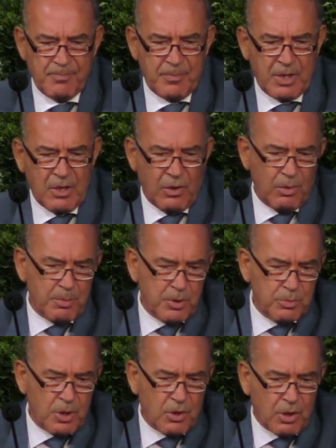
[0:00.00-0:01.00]

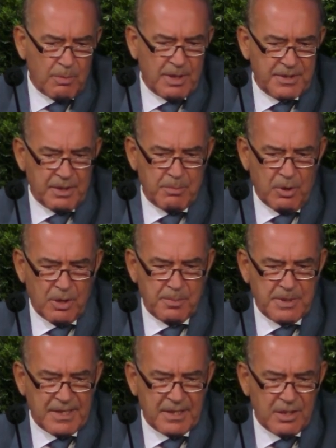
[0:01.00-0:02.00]
chromium, cobalt, and
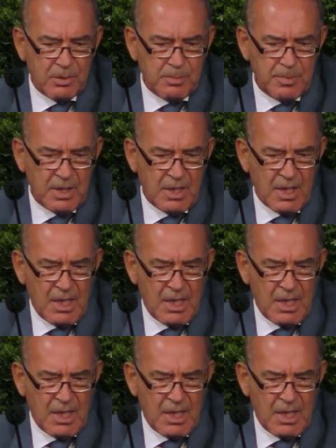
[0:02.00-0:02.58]
molybdenum.